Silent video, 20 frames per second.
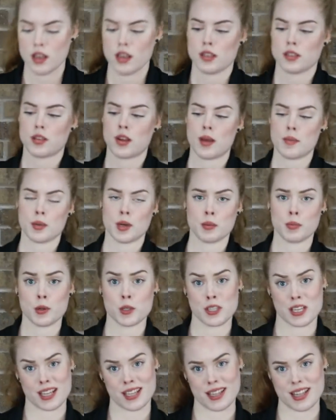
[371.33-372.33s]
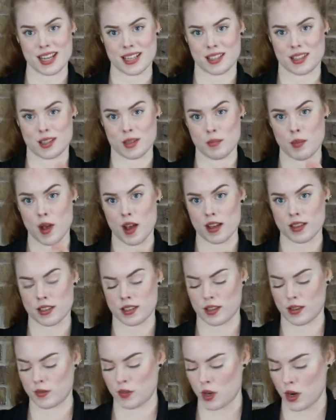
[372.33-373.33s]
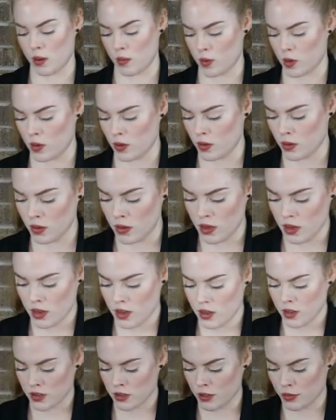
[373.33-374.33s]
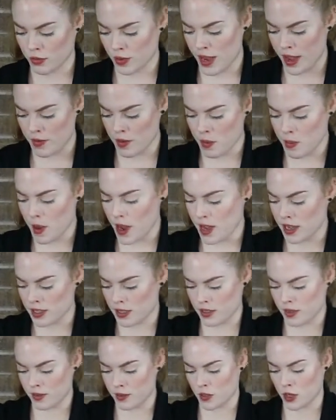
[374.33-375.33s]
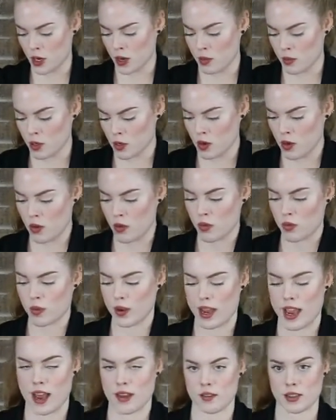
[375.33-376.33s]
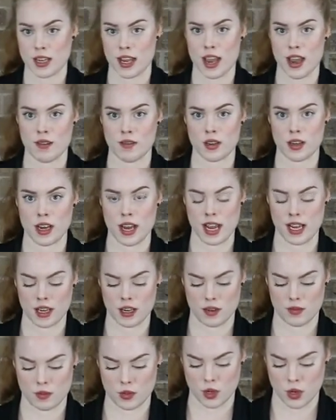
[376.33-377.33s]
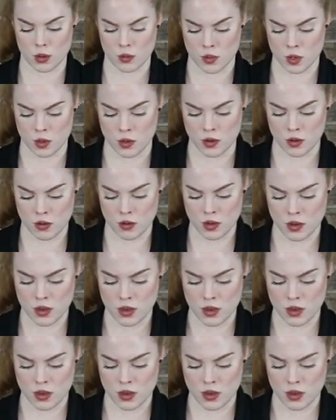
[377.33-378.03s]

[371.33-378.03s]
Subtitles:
So I'm going to pretend that's the positive terminal. So if we have a positive terminal, we have to have a negative terminal.